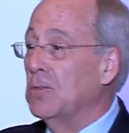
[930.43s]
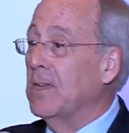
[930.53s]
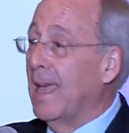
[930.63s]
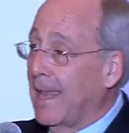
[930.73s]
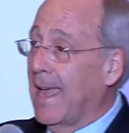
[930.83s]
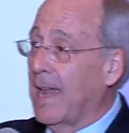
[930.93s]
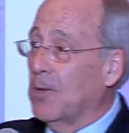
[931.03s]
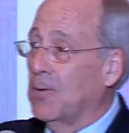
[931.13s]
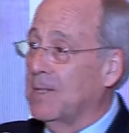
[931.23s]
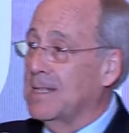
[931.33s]
getting
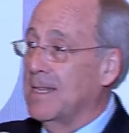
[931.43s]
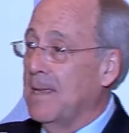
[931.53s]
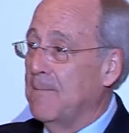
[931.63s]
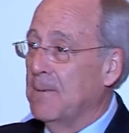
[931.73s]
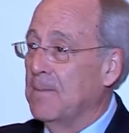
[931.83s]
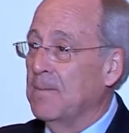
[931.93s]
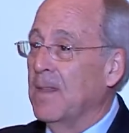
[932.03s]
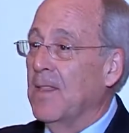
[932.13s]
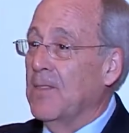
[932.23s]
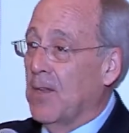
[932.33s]
adequate sleep,
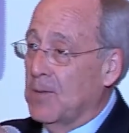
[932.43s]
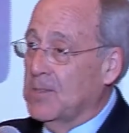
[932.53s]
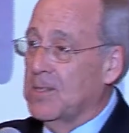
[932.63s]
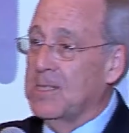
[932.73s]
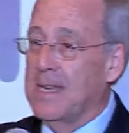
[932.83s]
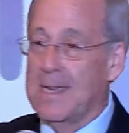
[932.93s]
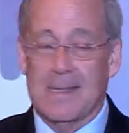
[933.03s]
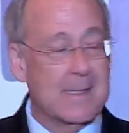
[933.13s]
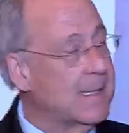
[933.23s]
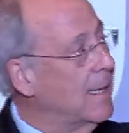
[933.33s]
those are the
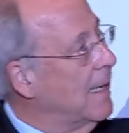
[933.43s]
tests.